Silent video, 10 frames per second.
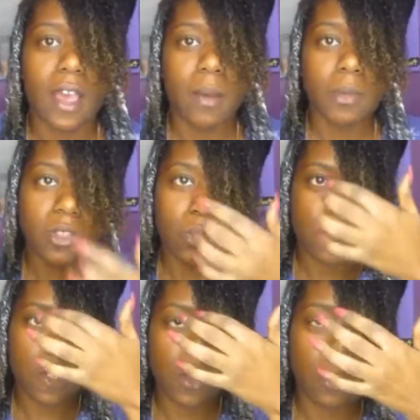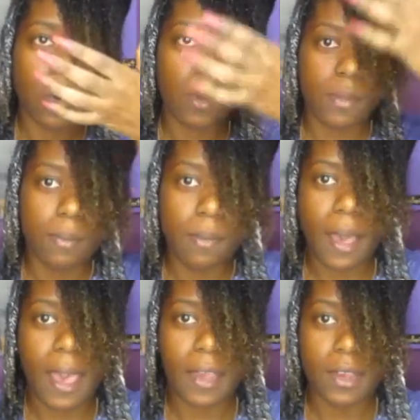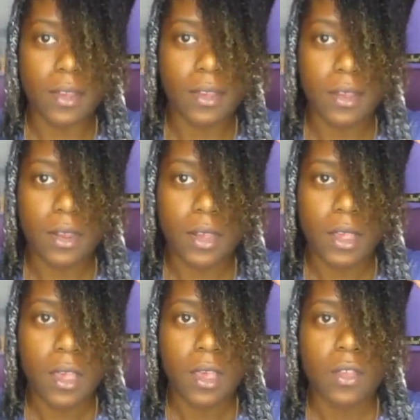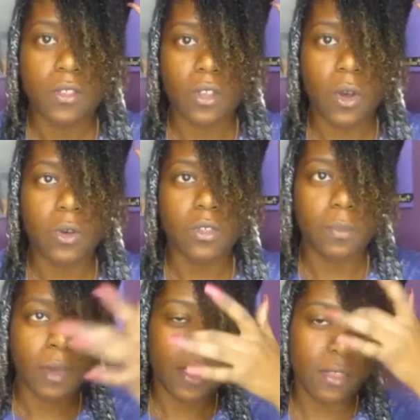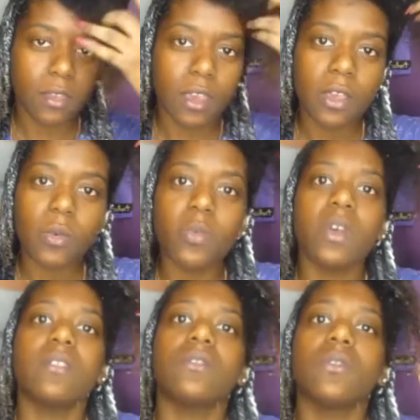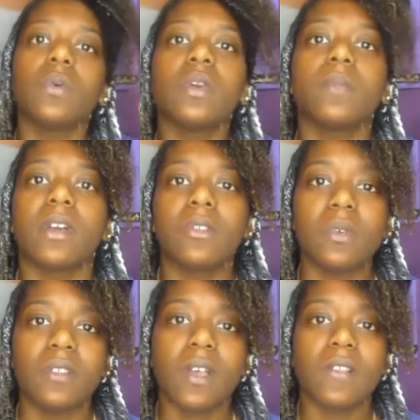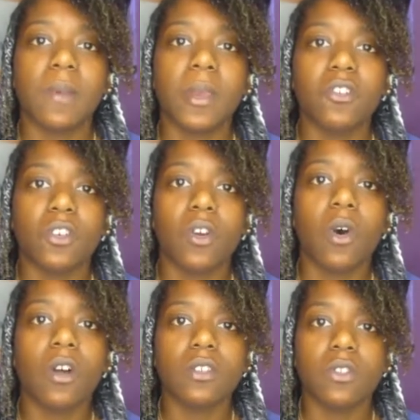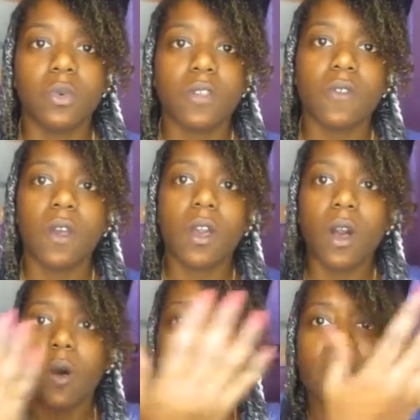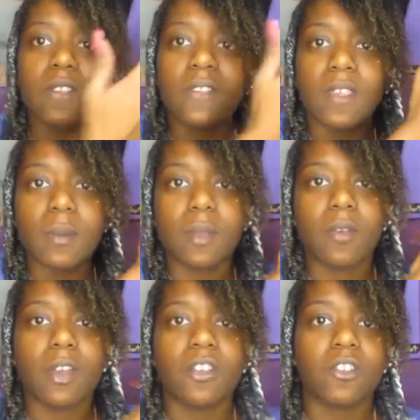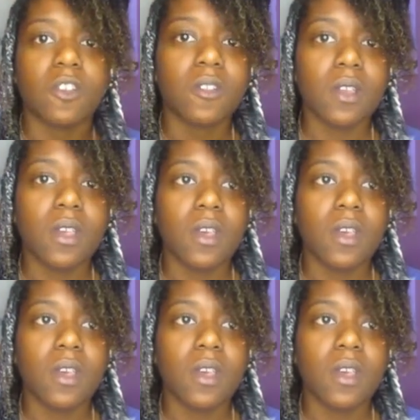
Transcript: I'm going to twist it going back. So the main thing with doing my twist styles, I make sure all the twists go in the same direction.